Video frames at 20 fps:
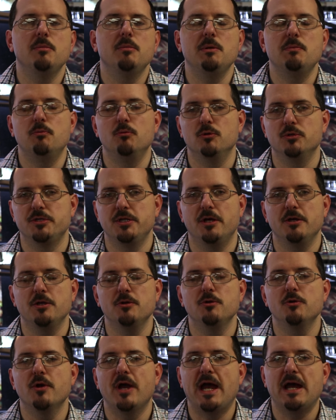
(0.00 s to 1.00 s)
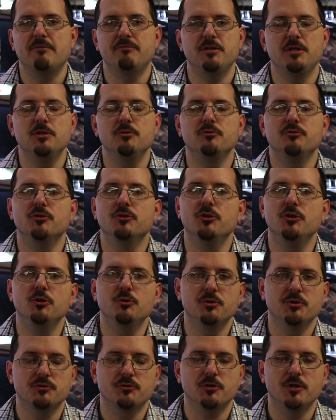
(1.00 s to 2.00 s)
People will tell you you have to use the
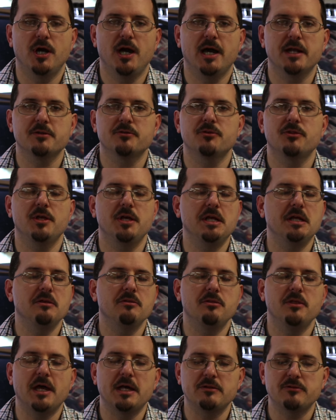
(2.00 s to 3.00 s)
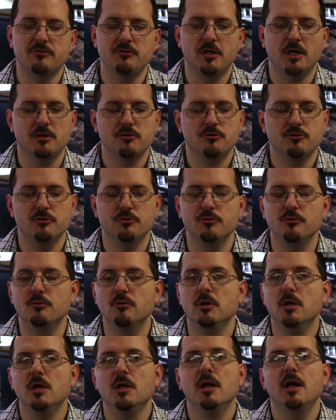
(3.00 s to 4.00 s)
newest or hottest thing. That's not
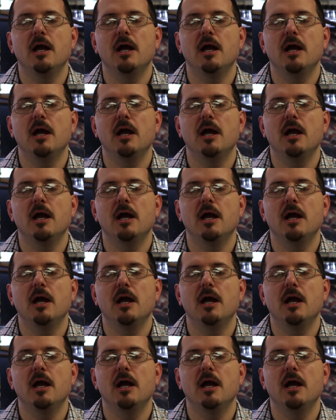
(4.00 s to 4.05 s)
true.